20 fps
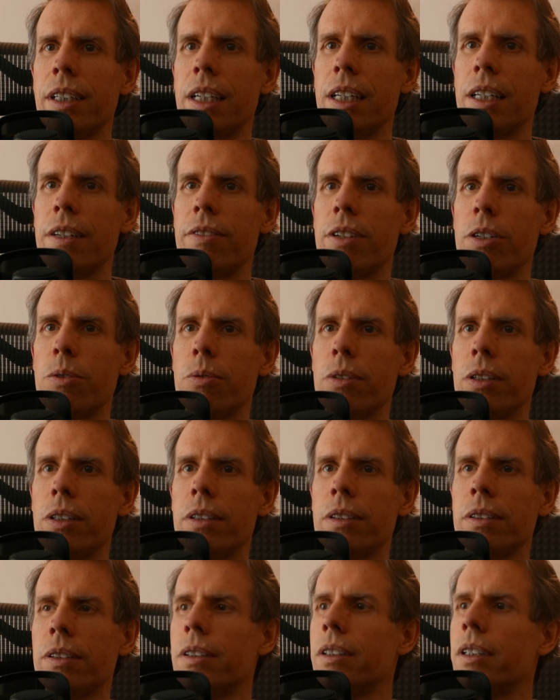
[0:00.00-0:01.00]

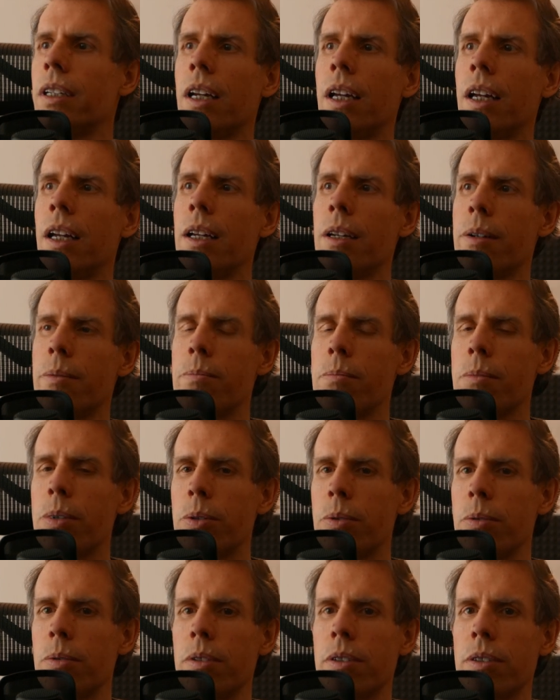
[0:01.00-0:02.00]
individual
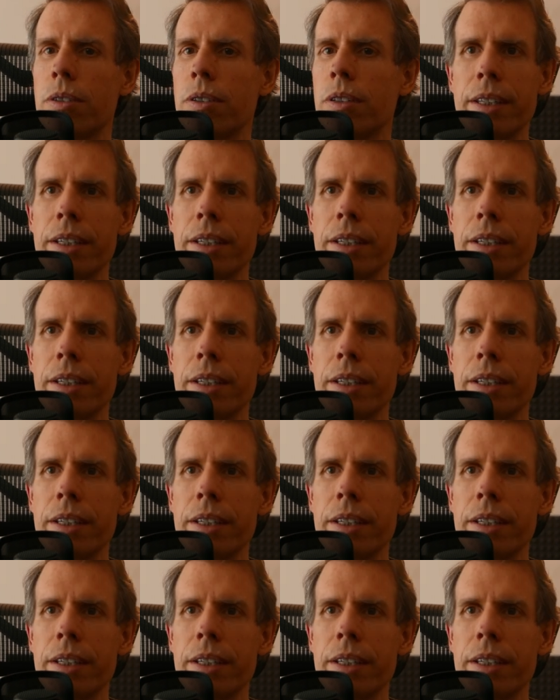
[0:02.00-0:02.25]
modes.